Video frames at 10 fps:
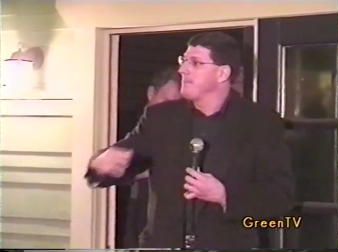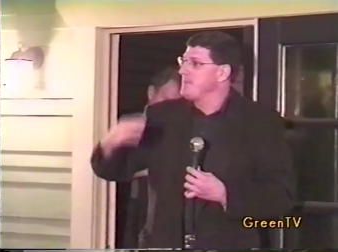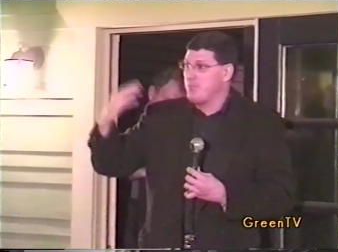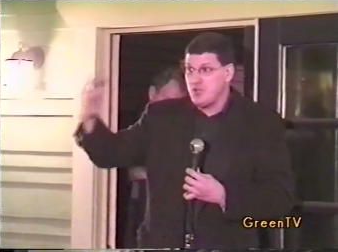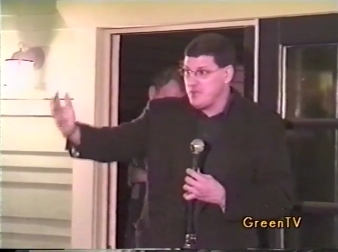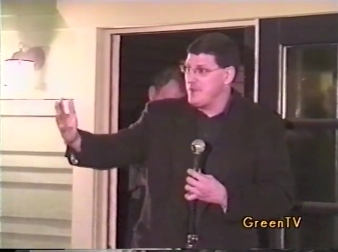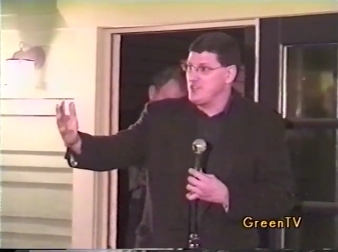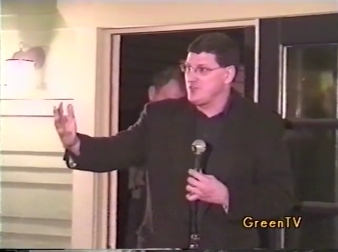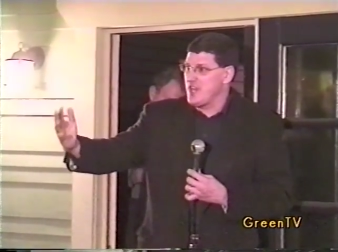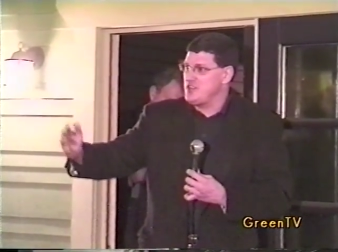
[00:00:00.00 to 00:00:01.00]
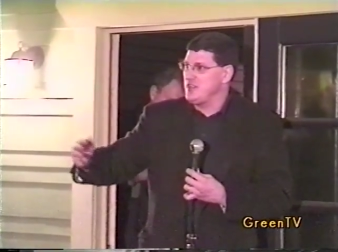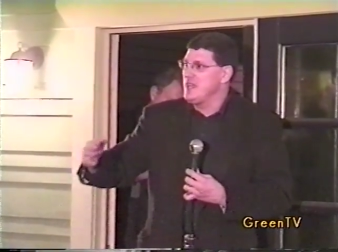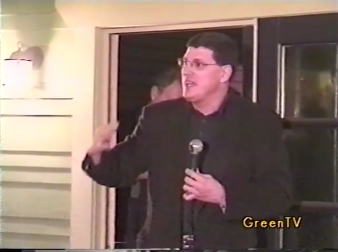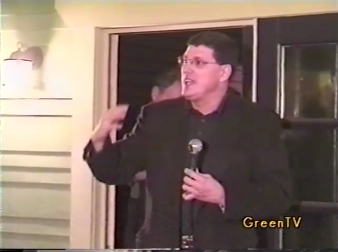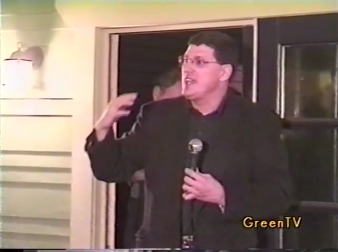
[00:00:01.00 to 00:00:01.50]
the Bush administration
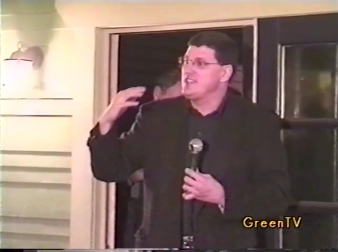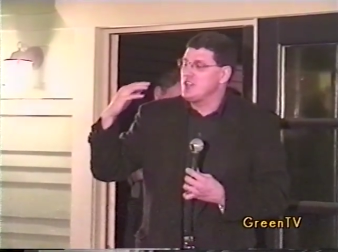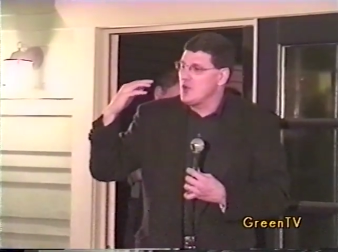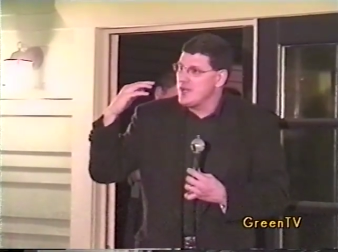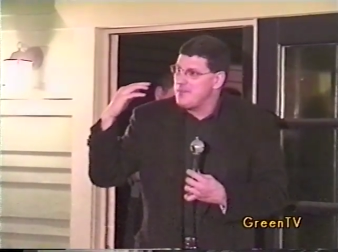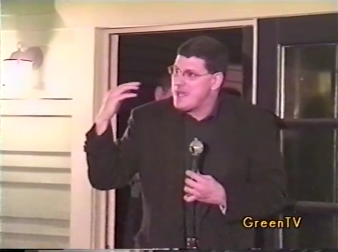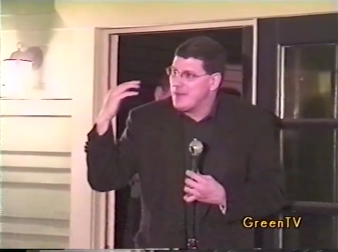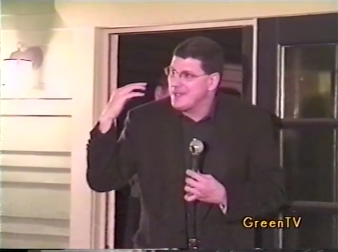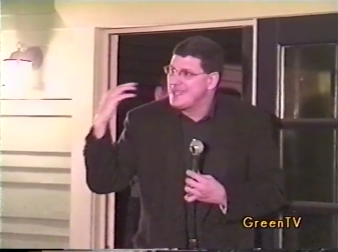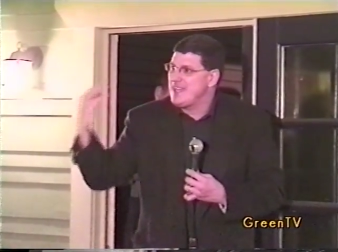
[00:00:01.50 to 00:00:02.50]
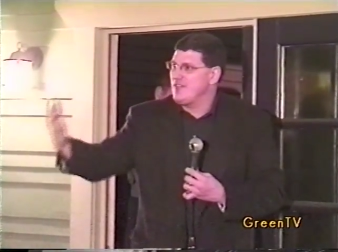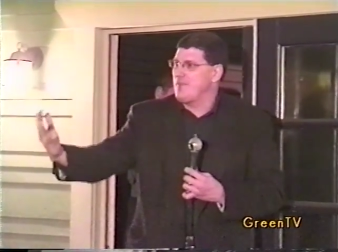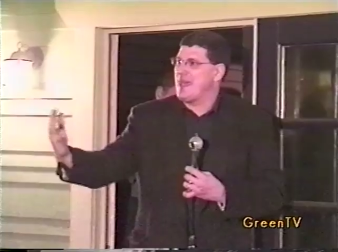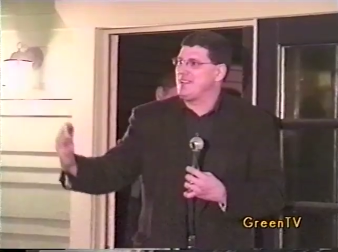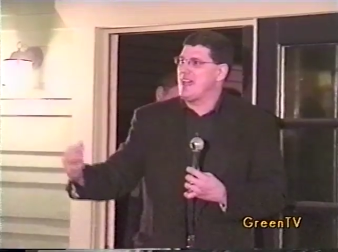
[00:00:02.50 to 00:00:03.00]
isn't going to be able to give
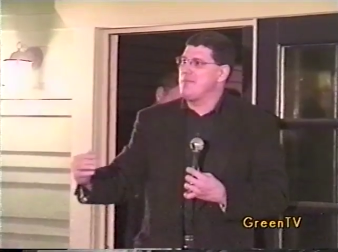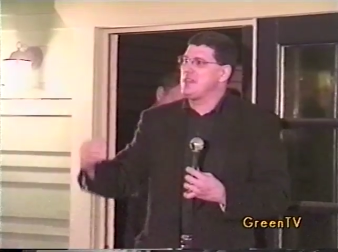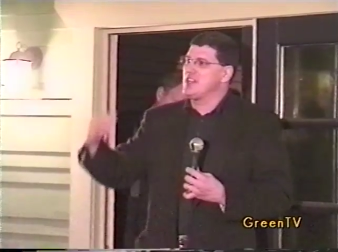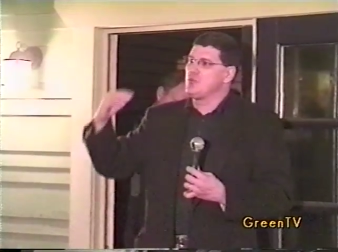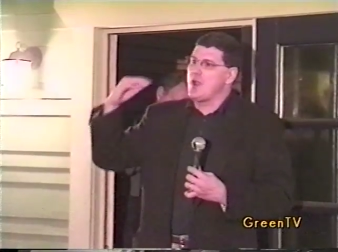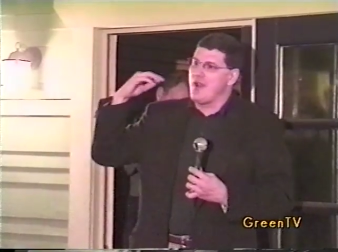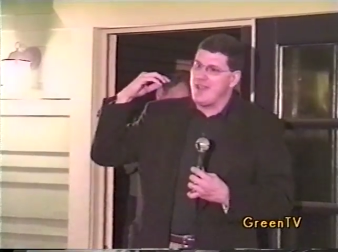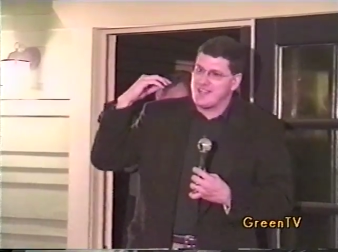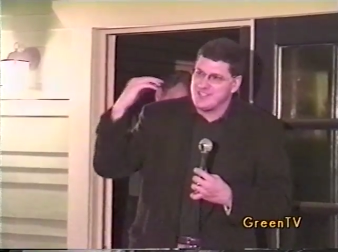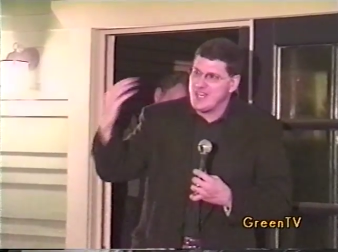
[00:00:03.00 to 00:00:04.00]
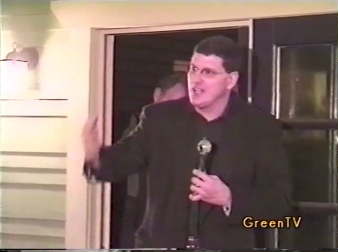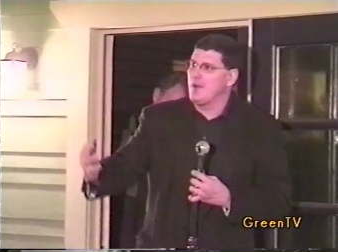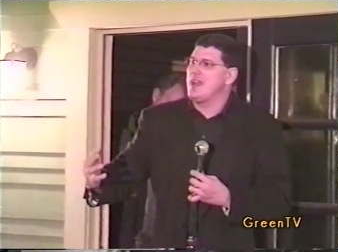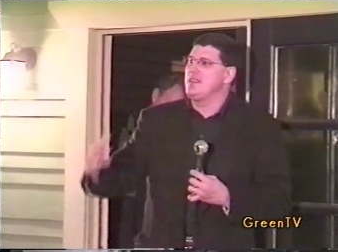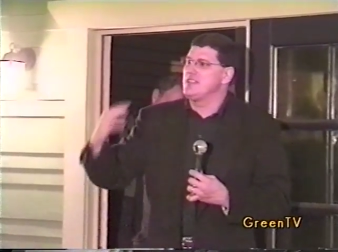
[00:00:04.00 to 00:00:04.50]
them that time because we are
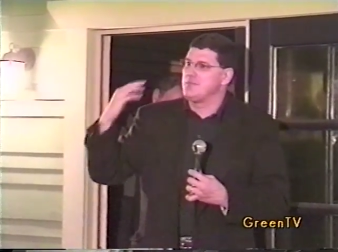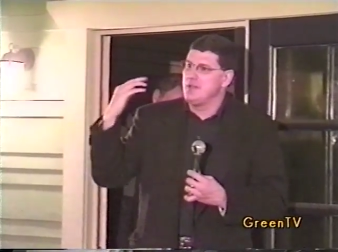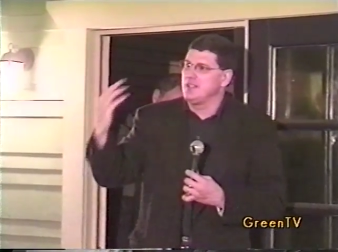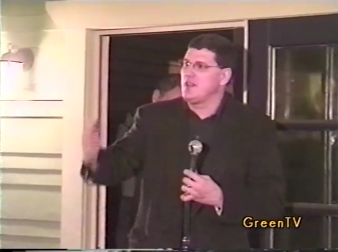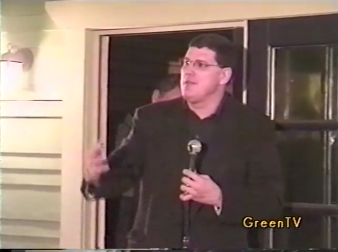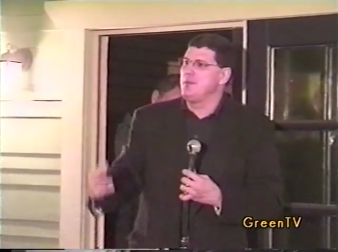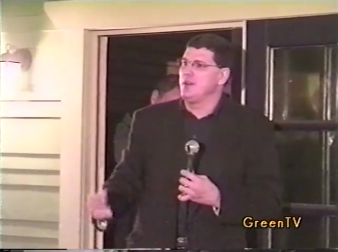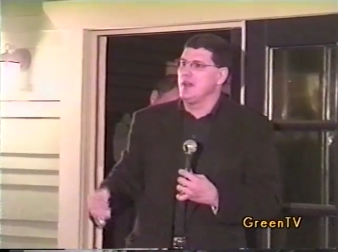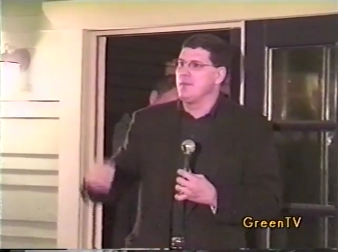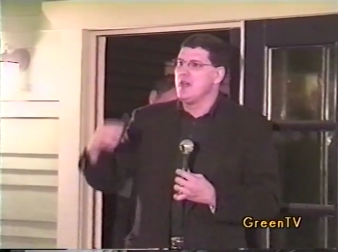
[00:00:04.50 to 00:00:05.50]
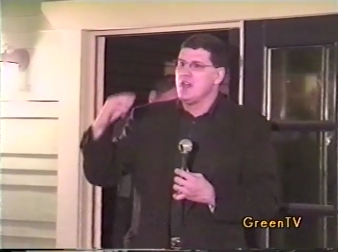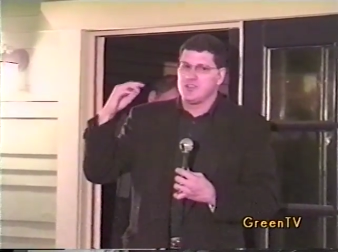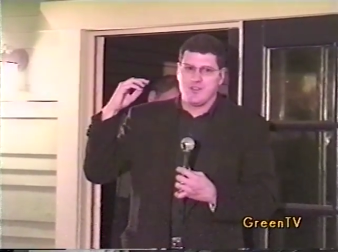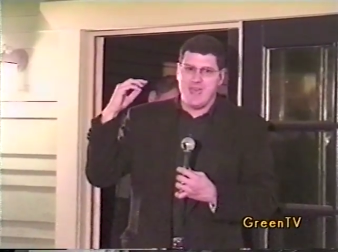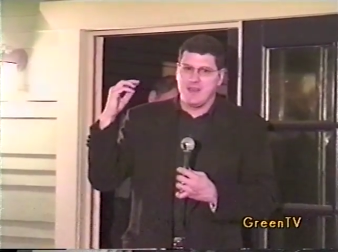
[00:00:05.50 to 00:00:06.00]
accelerating this military buildup
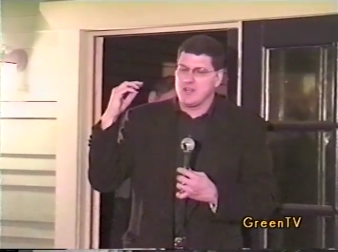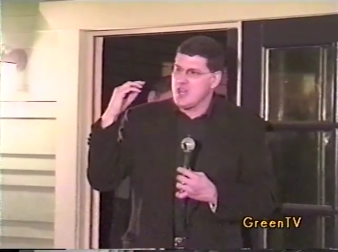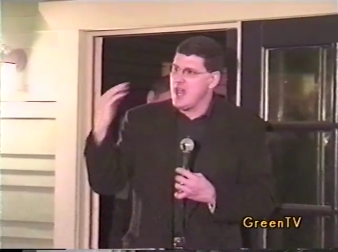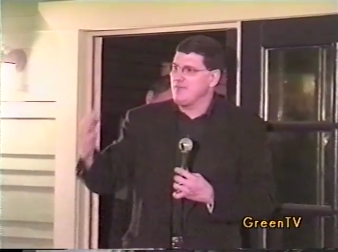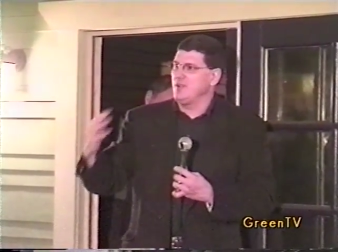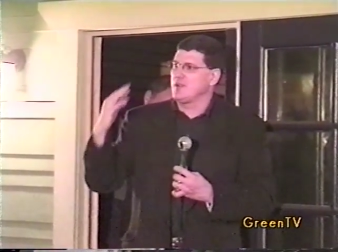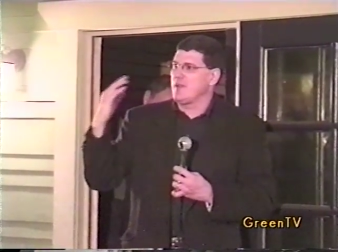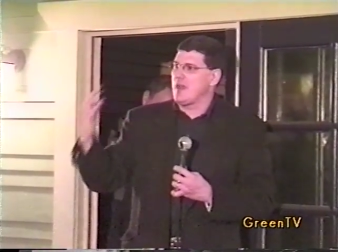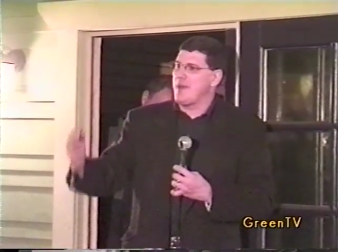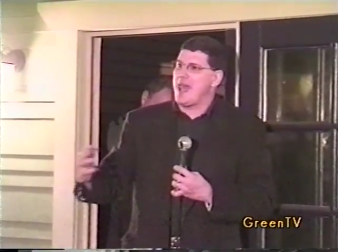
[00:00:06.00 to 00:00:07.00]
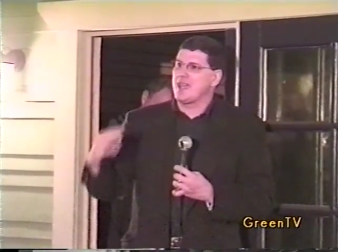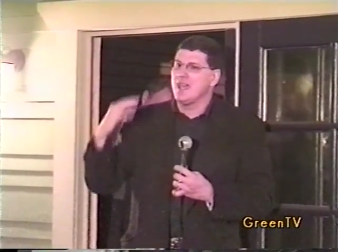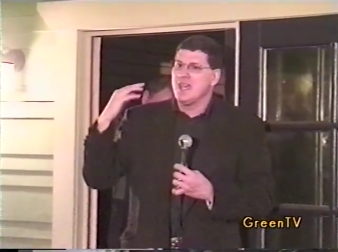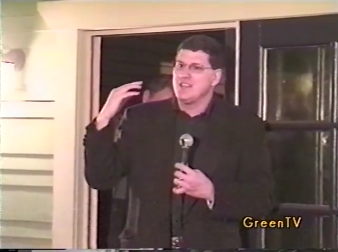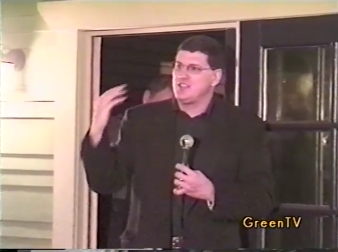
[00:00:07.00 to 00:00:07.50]
so that conflict with Iraq
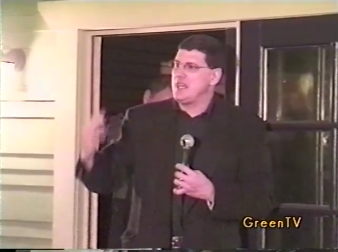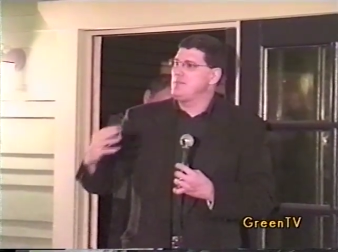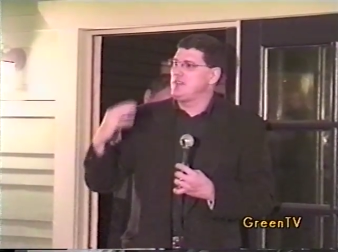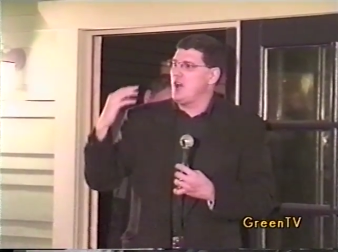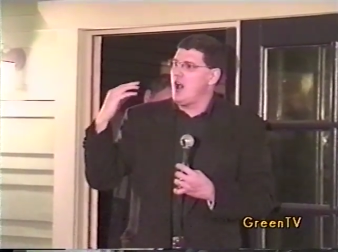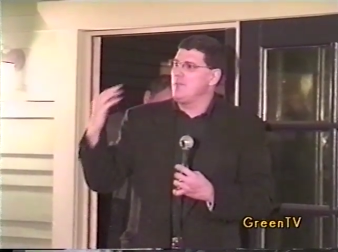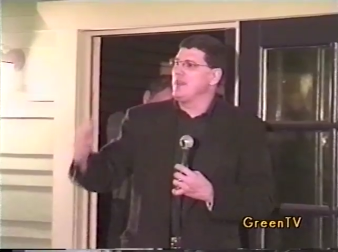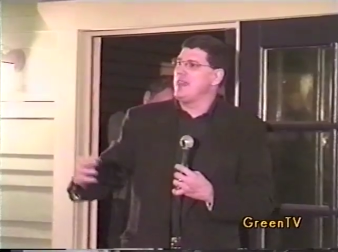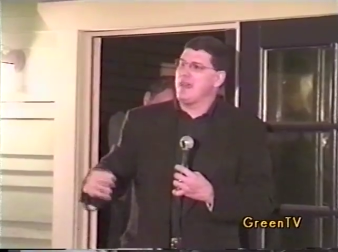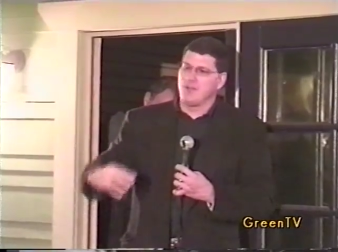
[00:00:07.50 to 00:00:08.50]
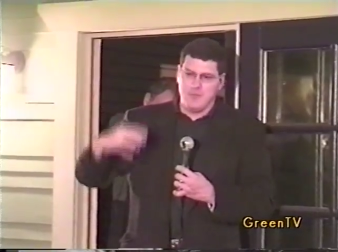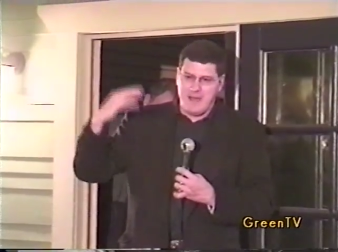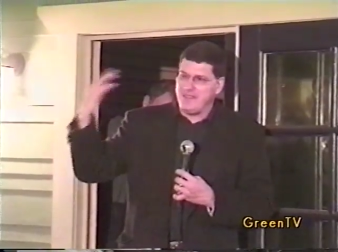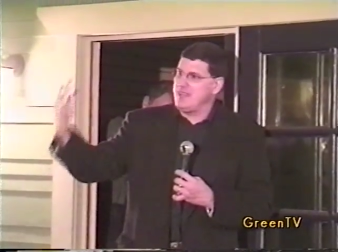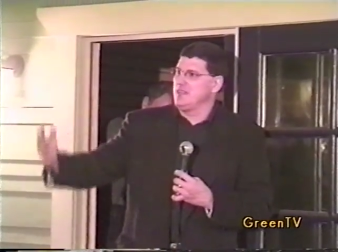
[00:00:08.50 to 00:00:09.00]
seems all but inevitable
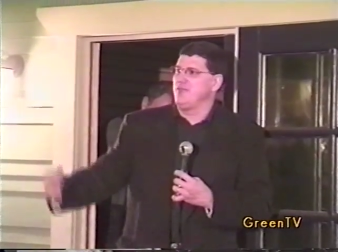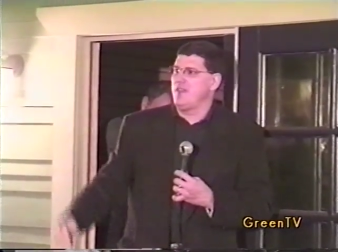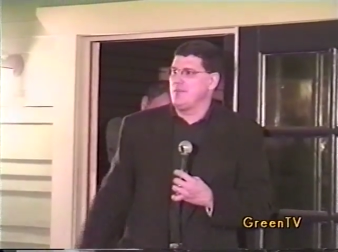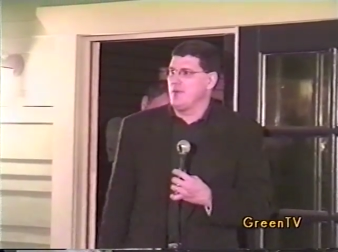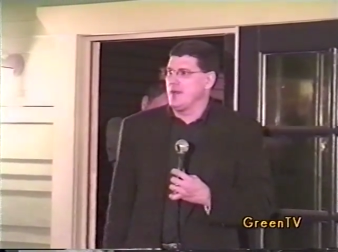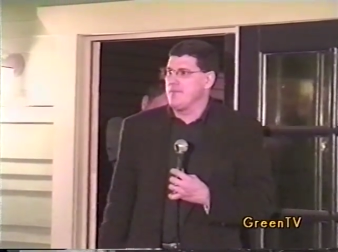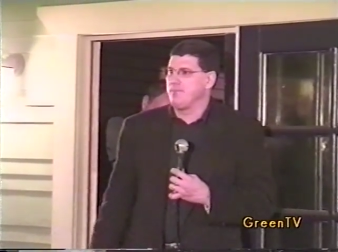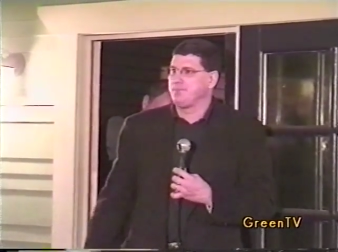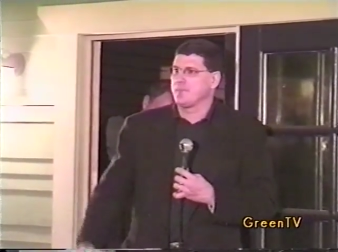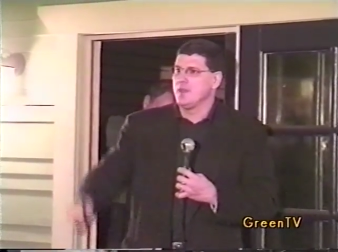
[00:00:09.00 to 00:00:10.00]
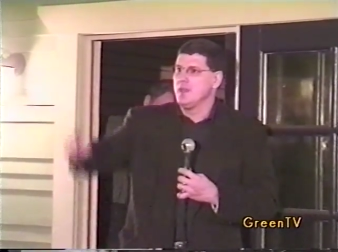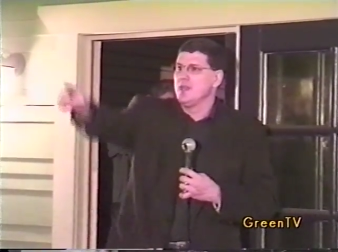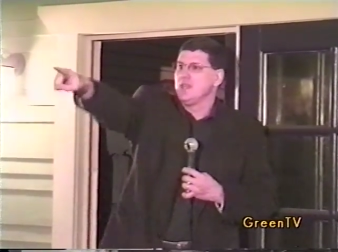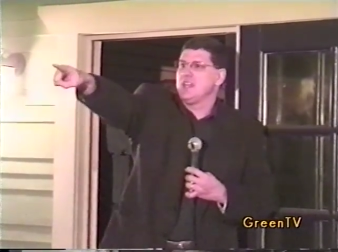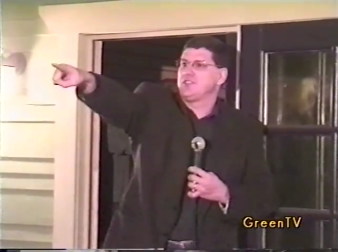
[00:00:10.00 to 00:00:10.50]
by the end of February.
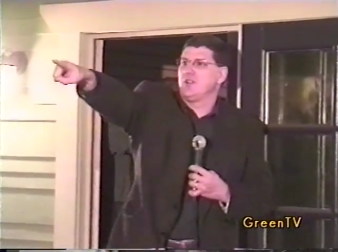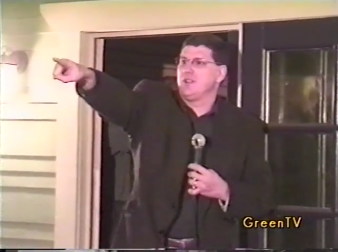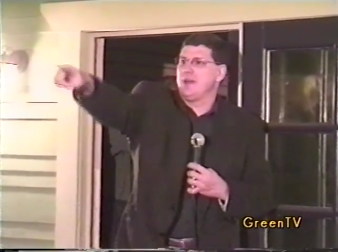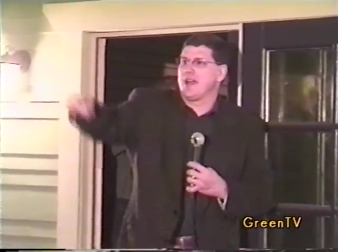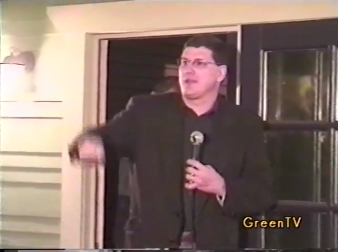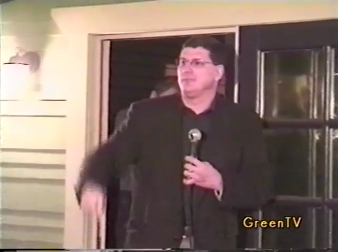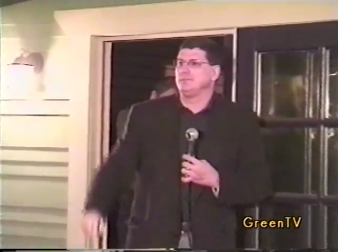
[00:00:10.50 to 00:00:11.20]
Yes, sir, in the back.